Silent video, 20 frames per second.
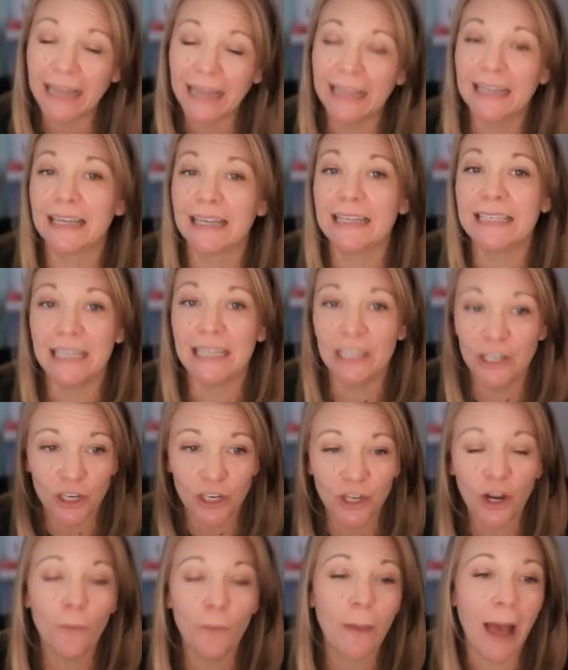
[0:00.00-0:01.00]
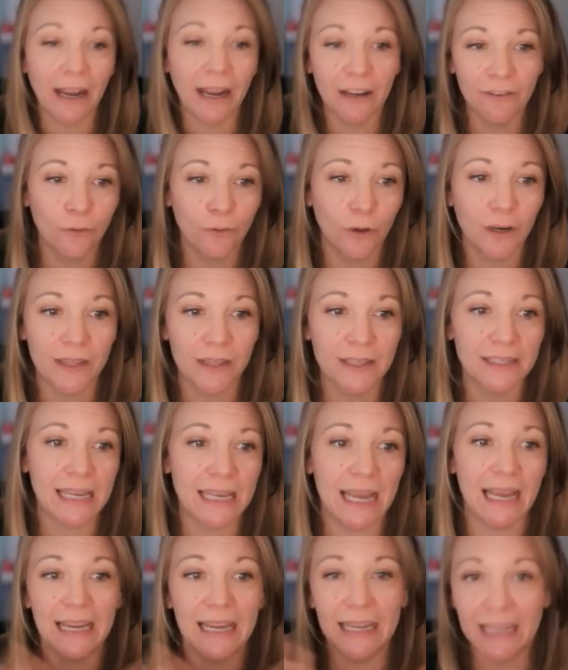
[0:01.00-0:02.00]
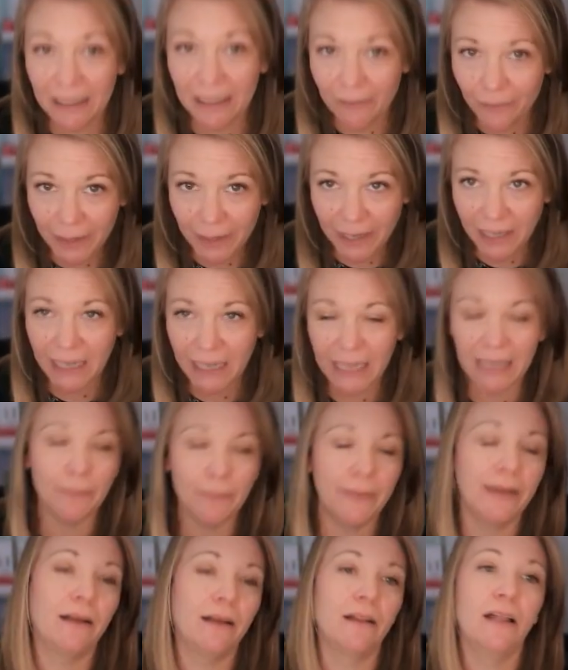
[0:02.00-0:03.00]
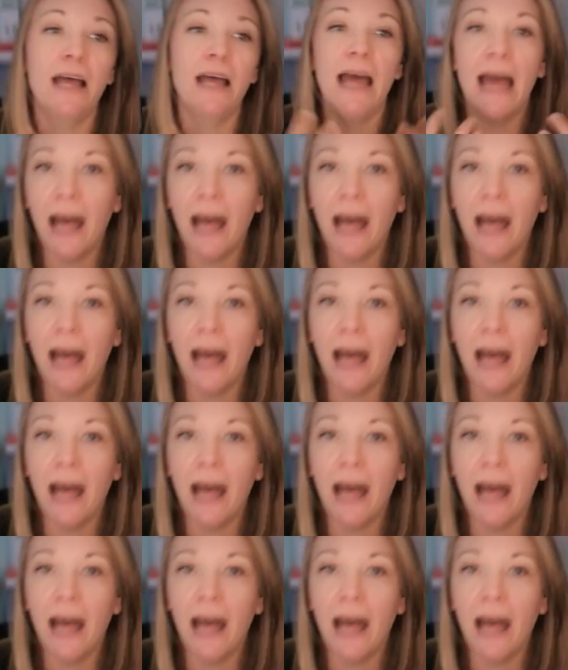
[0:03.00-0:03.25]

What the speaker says: I can continue to go back and forth and say, give me an email,